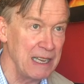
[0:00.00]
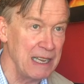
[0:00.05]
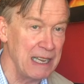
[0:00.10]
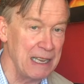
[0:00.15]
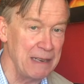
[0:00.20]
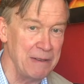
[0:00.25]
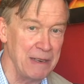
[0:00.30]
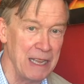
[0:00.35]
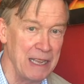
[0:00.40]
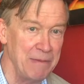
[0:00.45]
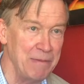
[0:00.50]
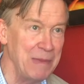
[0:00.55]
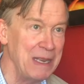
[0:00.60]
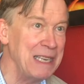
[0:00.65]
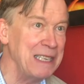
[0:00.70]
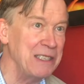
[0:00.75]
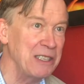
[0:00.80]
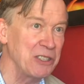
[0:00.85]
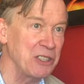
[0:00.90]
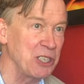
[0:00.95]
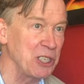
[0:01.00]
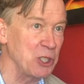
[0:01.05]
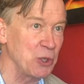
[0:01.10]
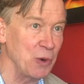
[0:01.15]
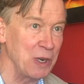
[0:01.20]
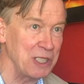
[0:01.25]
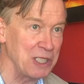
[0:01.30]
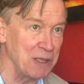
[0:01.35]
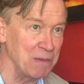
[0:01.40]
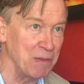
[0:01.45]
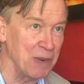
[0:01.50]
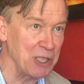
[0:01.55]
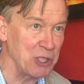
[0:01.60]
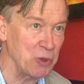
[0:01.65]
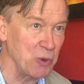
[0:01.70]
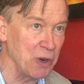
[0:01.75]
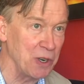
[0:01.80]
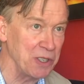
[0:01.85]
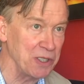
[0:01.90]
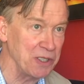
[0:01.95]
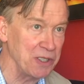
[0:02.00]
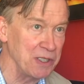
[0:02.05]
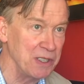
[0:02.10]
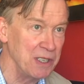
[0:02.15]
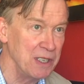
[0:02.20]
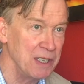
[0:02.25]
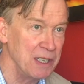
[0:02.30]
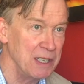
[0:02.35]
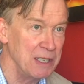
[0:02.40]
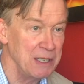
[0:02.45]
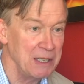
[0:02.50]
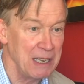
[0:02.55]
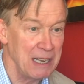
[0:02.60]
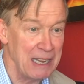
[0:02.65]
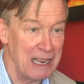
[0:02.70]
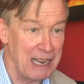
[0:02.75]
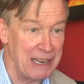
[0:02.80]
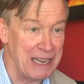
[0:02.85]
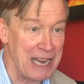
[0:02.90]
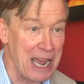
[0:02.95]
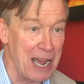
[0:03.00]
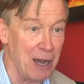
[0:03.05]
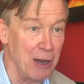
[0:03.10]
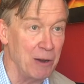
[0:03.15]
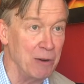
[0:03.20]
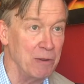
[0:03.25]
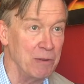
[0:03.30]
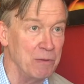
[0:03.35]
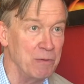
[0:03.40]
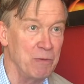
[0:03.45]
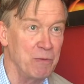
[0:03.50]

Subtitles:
and made the situation much worse. And now,